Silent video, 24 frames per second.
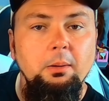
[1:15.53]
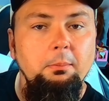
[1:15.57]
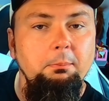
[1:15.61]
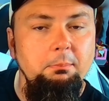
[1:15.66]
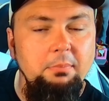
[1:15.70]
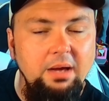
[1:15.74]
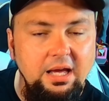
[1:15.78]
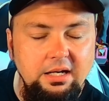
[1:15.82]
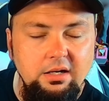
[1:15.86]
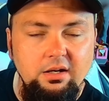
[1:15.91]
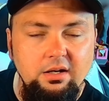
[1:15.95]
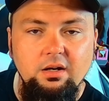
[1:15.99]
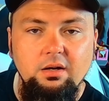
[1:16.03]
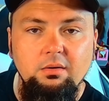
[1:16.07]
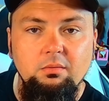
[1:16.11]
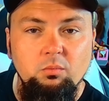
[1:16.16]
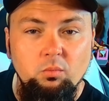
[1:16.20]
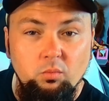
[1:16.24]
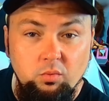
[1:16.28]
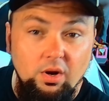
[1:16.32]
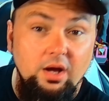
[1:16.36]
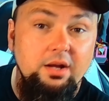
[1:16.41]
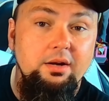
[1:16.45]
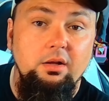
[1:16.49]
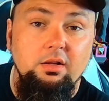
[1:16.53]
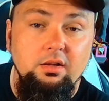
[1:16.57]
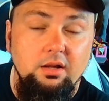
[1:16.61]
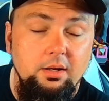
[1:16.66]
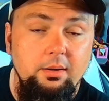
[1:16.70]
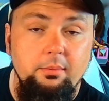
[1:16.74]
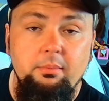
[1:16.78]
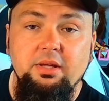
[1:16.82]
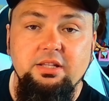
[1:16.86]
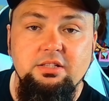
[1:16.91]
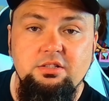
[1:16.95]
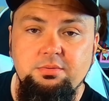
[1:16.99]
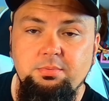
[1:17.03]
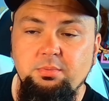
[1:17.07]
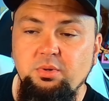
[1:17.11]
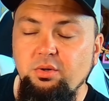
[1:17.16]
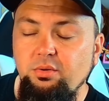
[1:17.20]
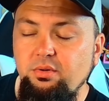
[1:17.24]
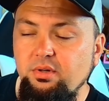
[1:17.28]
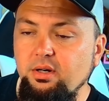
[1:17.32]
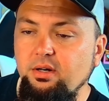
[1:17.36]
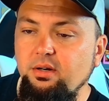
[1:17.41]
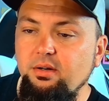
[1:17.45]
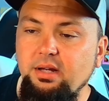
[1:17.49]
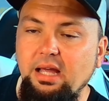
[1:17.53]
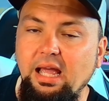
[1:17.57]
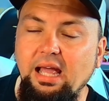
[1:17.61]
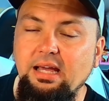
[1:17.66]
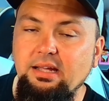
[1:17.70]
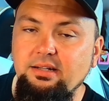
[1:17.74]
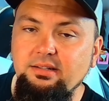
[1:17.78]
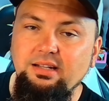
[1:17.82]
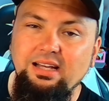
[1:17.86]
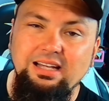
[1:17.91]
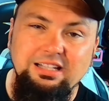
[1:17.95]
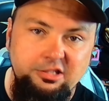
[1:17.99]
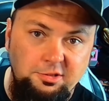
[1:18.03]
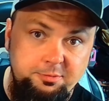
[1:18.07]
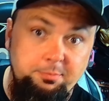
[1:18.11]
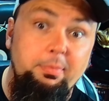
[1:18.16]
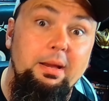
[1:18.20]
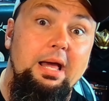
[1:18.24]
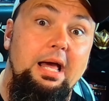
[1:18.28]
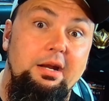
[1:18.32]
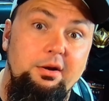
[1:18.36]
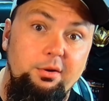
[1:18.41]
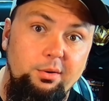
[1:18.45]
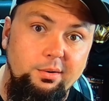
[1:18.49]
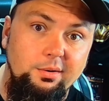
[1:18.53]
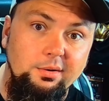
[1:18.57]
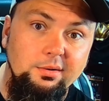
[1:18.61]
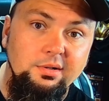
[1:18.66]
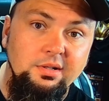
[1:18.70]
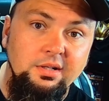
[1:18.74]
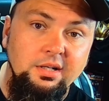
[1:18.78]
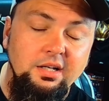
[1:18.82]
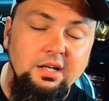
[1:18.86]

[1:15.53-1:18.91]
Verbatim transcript: made it run a little bit smoother, and it's better.